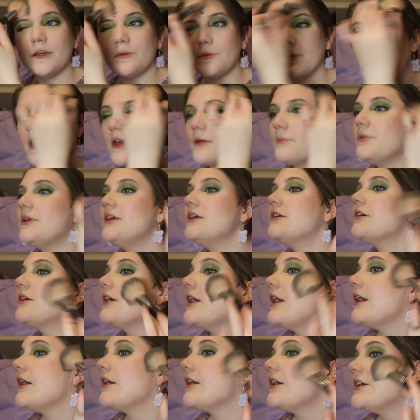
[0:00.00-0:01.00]
we'll get Peter
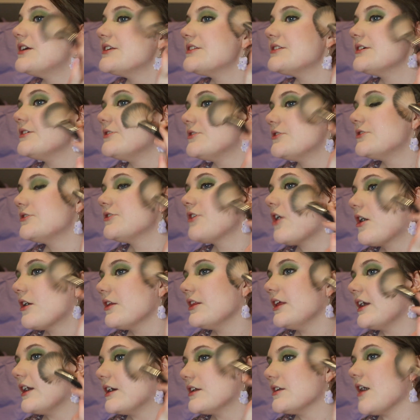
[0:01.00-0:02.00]
Harris and
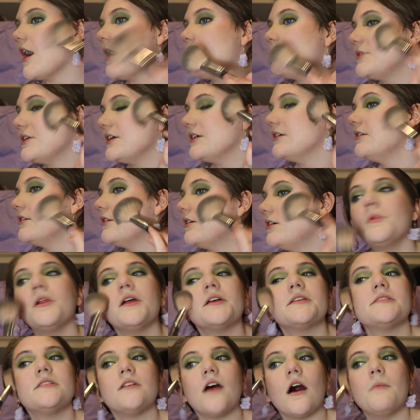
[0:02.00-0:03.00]
Darling adopted,
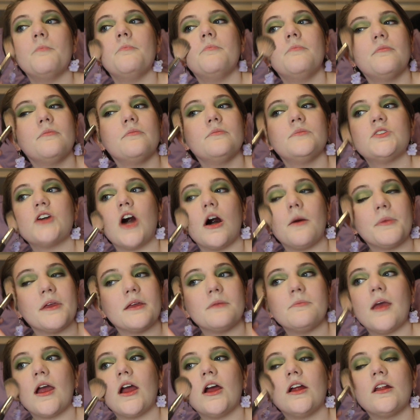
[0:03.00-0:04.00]
plus Dobby
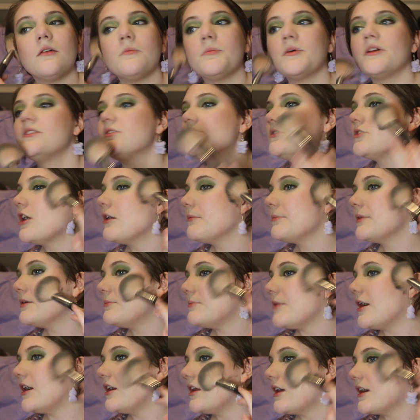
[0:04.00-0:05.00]
and Merida, but Dobby and
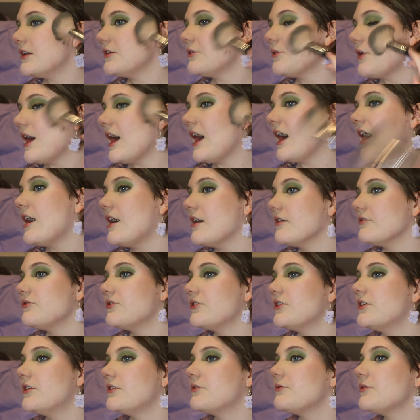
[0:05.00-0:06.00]
Merida I don't have
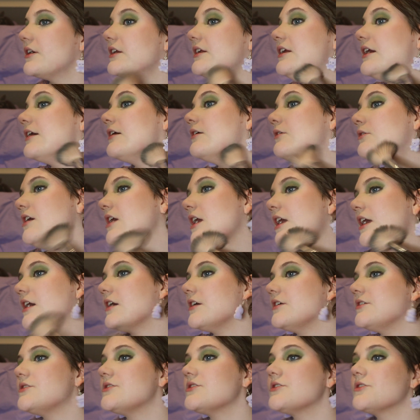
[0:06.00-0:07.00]
right now.
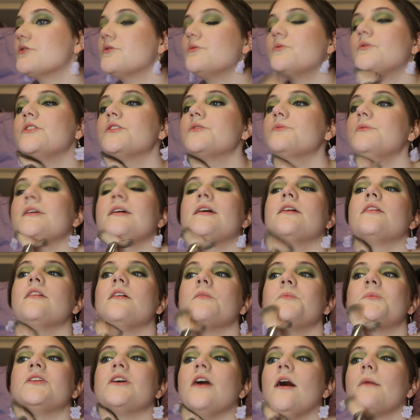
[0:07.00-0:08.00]
And once we get
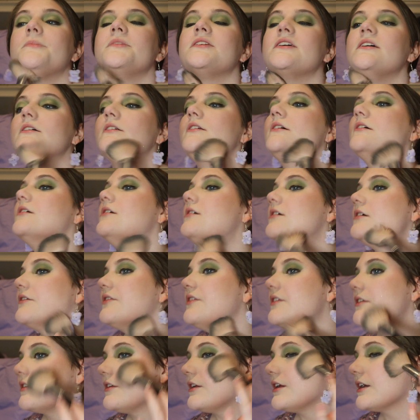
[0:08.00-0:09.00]
them adopted,
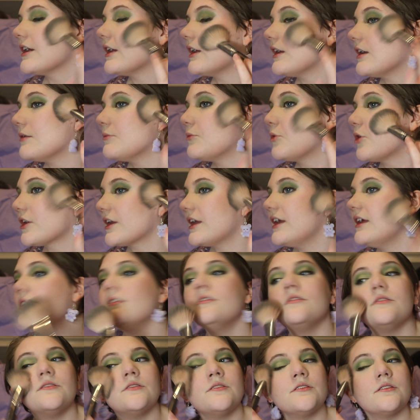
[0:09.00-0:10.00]
then I can get more
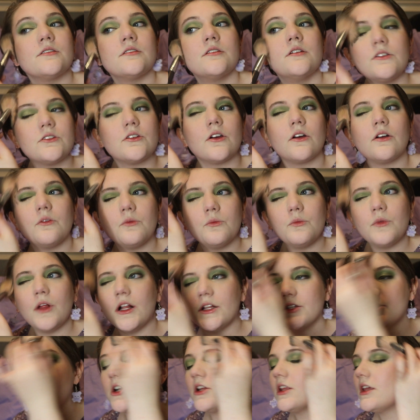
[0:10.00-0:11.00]
kittens.
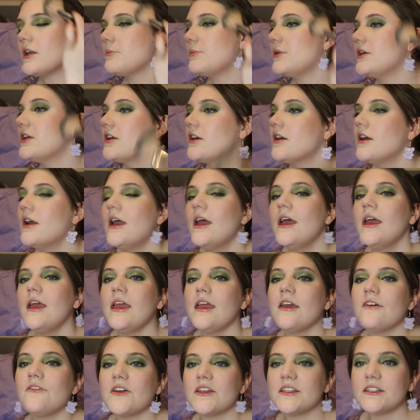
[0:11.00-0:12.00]
Darling and Peter.
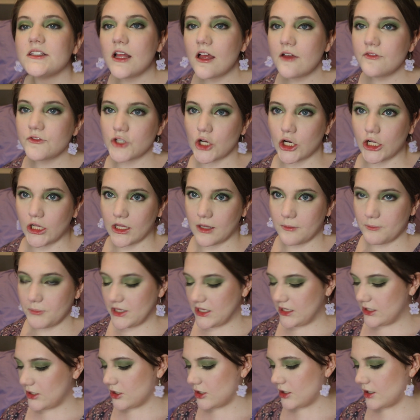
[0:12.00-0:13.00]
If I still have Darling and
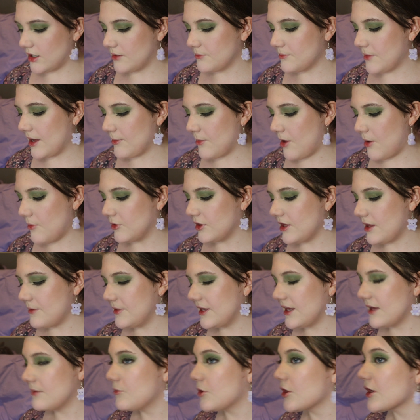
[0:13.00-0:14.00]
Peter, my mom will let me
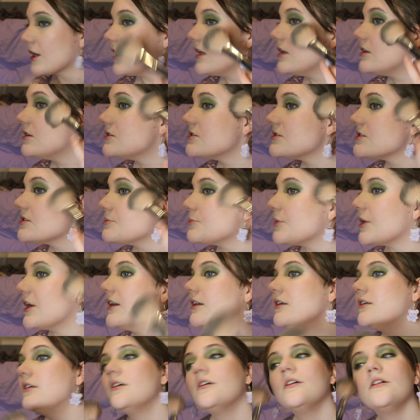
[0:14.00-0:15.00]
get more kittens, but
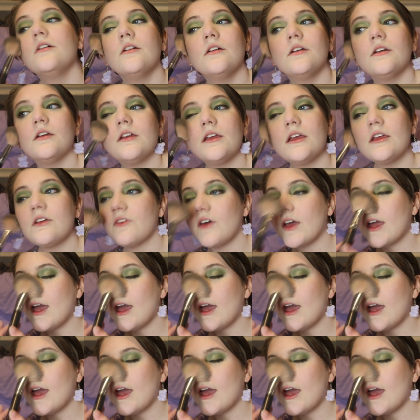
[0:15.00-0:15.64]
if I